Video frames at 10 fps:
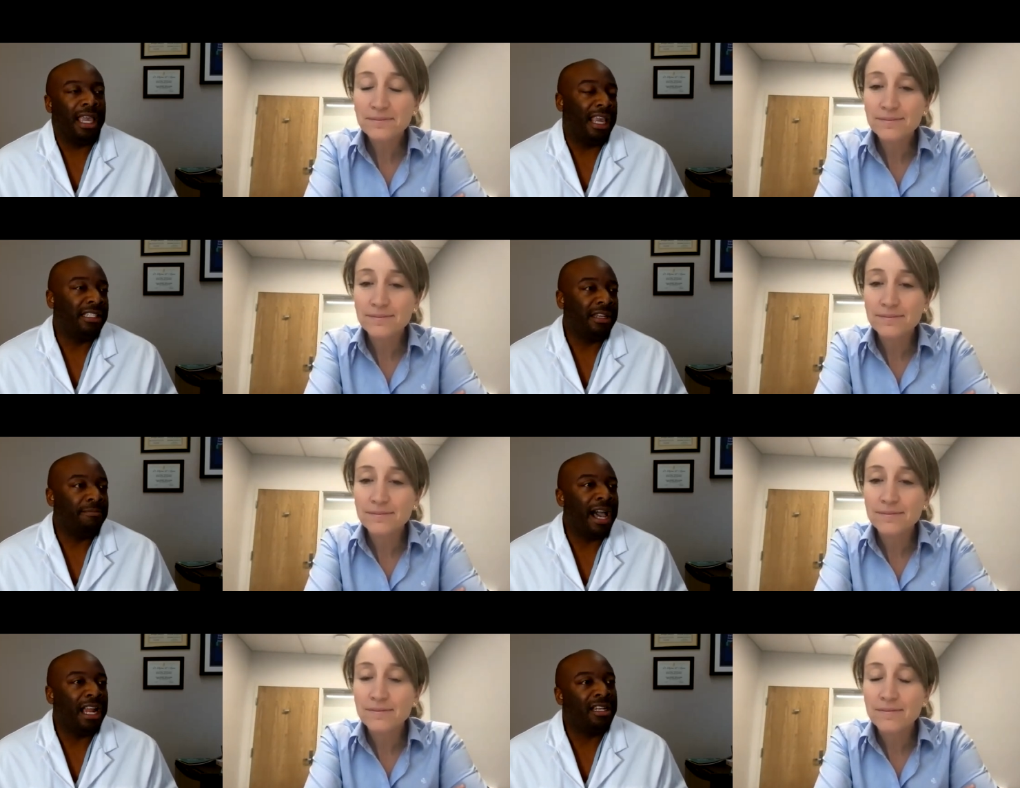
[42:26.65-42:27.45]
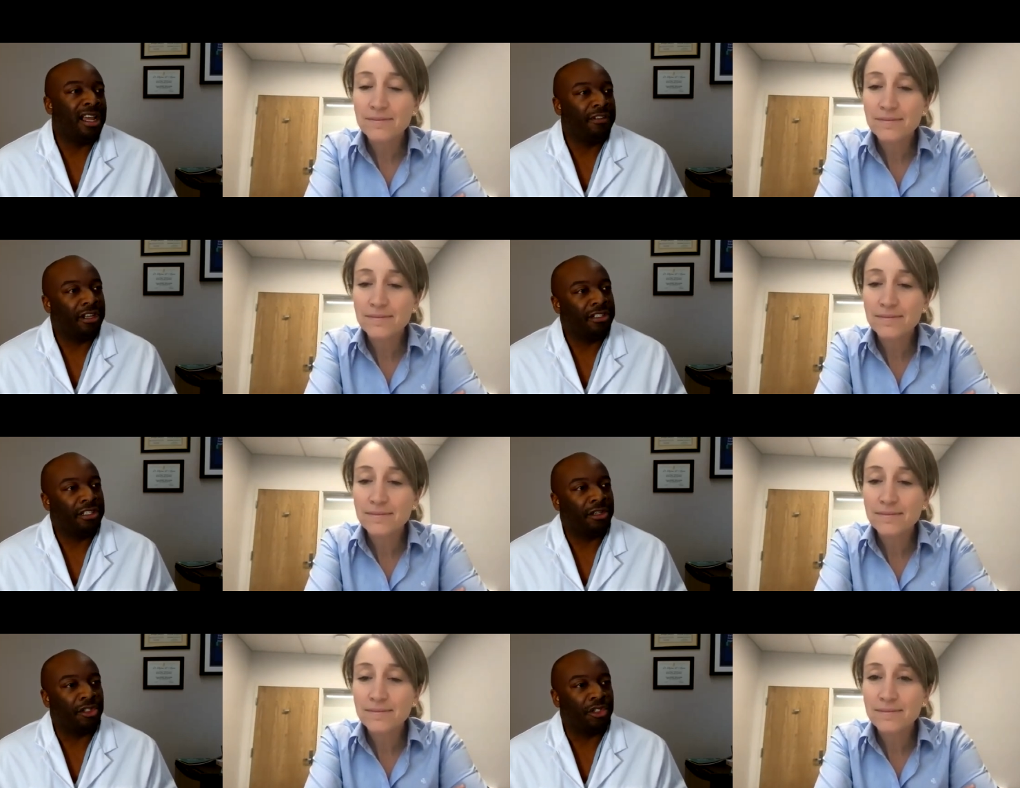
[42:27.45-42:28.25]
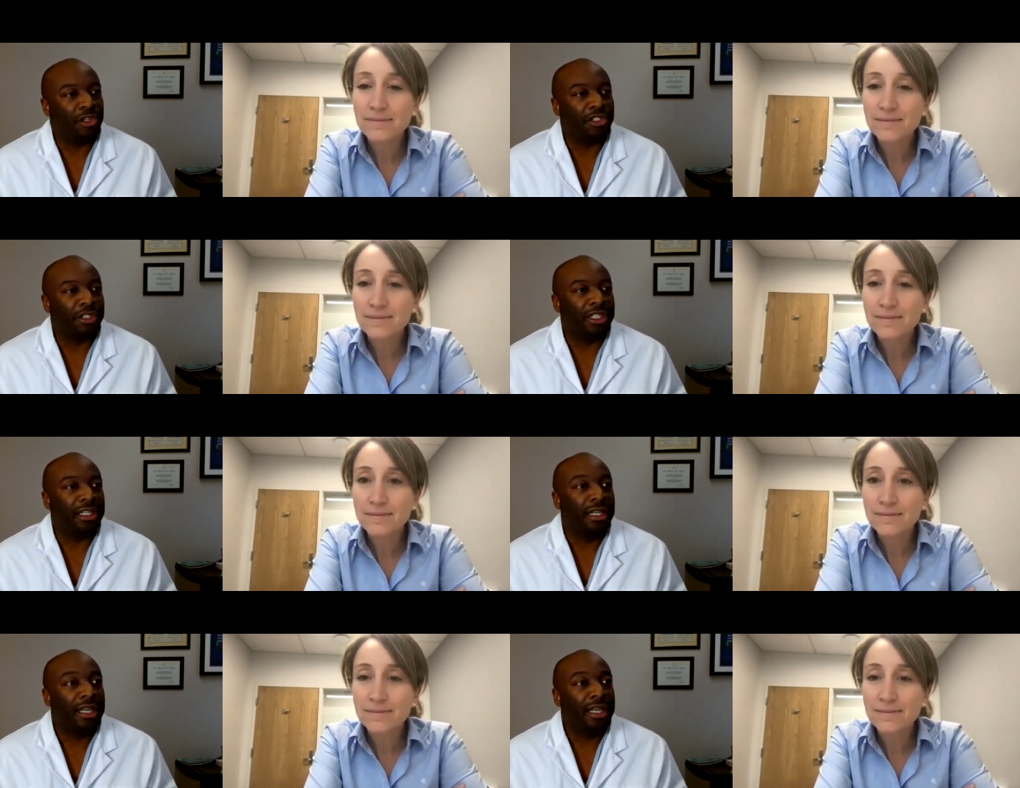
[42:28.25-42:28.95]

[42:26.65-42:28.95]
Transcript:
Speaker 1: is it bad enough to consider surgery?